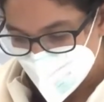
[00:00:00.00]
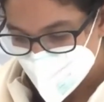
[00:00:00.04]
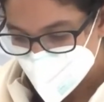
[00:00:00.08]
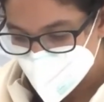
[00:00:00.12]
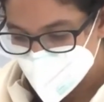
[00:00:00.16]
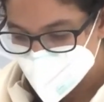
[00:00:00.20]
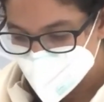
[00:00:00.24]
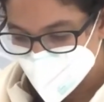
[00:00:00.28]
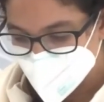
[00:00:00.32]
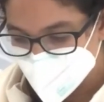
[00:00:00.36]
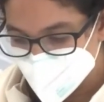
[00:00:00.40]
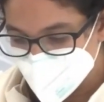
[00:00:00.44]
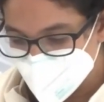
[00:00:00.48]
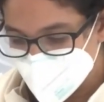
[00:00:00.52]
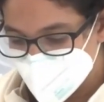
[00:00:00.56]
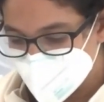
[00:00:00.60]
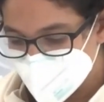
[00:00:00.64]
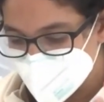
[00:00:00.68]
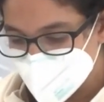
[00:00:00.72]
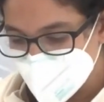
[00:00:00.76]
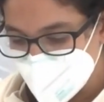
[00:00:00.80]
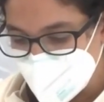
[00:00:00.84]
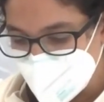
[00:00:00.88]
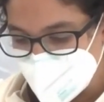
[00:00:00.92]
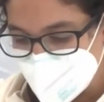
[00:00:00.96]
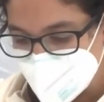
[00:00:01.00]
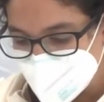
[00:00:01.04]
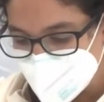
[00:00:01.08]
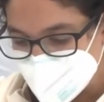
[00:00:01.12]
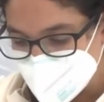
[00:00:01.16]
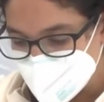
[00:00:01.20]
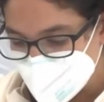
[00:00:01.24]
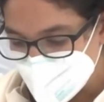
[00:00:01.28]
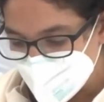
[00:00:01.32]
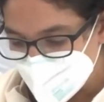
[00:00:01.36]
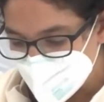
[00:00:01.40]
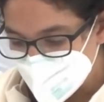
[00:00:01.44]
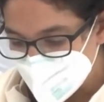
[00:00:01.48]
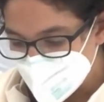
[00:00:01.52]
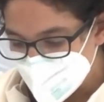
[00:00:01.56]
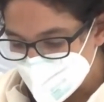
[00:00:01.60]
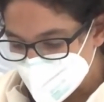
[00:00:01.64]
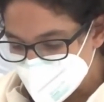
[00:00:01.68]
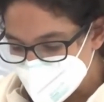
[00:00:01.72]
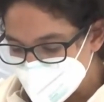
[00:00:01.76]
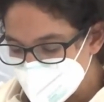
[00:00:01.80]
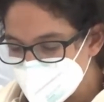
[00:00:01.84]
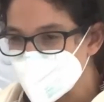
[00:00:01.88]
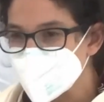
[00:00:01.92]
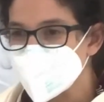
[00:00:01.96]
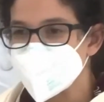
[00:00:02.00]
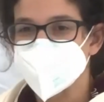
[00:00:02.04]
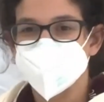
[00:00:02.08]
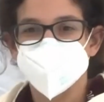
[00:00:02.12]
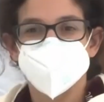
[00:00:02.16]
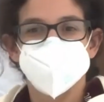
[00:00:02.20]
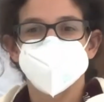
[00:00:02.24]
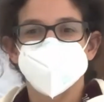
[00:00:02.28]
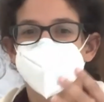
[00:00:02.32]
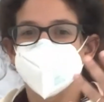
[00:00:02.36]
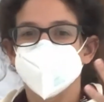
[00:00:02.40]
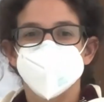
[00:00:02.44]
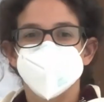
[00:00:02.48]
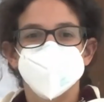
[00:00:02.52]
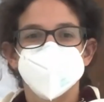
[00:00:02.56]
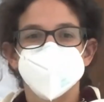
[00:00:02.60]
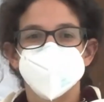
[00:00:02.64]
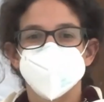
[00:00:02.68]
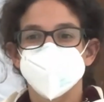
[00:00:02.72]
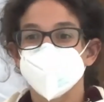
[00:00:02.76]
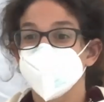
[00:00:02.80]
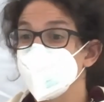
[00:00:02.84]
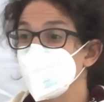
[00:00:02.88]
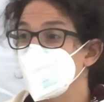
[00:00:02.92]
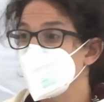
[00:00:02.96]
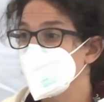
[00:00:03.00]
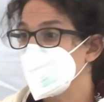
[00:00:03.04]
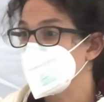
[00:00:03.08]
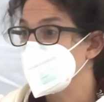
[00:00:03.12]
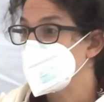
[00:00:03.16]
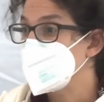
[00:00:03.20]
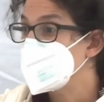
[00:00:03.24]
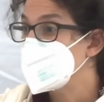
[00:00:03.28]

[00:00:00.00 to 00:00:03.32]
you shall recite this story.